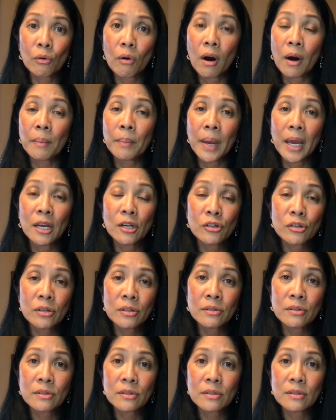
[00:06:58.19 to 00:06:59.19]
our
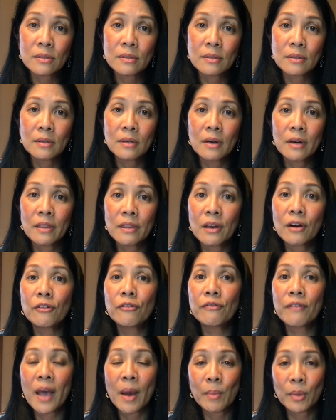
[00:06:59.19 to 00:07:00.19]
patients, their
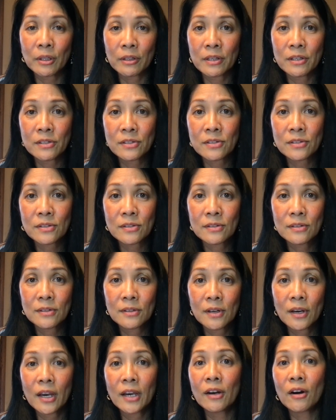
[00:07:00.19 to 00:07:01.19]
families,
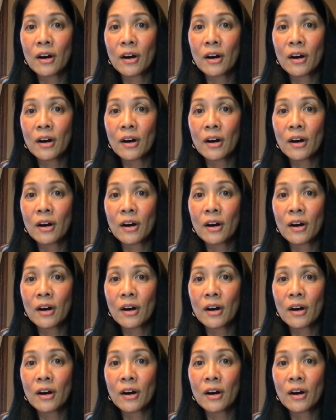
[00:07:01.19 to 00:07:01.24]
and